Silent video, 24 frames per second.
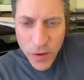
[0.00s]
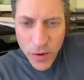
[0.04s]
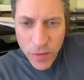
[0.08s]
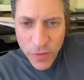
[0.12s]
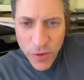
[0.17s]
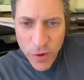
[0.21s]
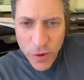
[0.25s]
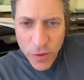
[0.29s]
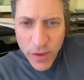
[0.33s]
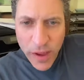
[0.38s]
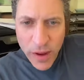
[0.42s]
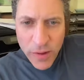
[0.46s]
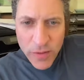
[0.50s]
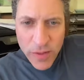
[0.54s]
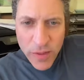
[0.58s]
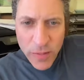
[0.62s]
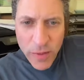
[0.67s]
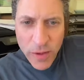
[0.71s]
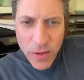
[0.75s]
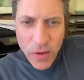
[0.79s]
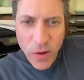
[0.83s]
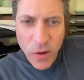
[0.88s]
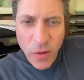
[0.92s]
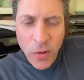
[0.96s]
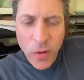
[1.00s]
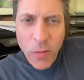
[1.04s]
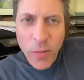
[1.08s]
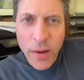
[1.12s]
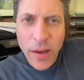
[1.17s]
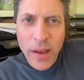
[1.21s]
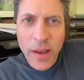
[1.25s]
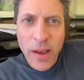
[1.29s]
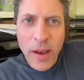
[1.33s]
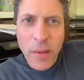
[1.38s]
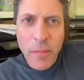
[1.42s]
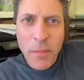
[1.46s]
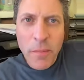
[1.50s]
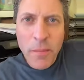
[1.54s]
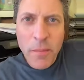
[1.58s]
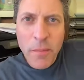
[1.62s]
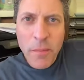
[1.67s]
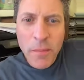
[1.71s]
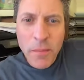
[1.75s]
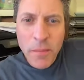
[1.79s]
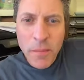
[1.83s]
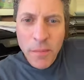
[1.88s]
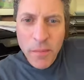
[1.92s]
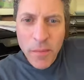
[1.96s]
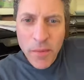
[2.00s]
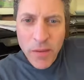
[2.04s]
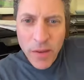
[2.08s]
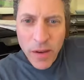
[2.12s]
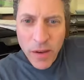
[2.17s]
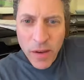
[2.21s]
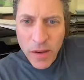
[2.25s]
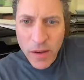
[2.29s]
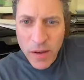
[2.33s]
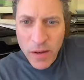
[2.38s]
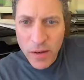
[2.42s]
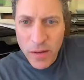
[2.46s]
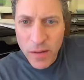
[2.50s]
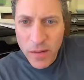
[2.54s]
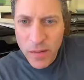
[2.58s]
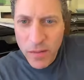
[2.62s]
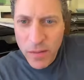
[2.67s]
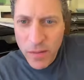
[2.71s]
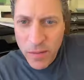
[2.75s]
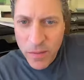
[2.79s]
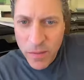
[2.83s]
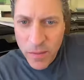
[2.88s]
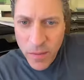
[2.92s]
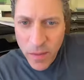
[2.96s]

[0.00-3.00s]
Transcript: Your view counts have been going way up. Is that good?